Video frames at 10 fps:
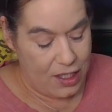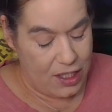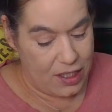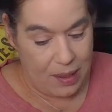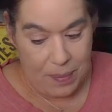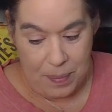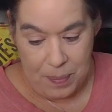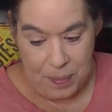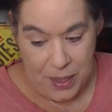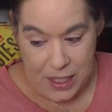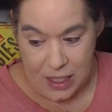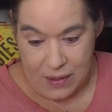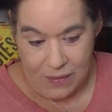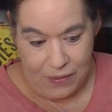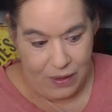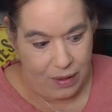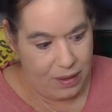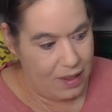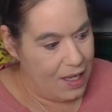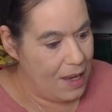just a bunch of
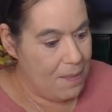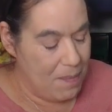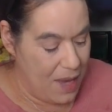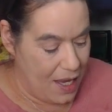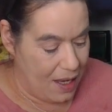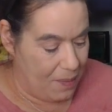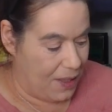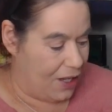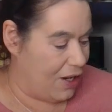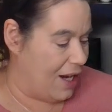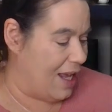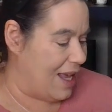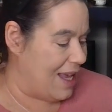makeup here.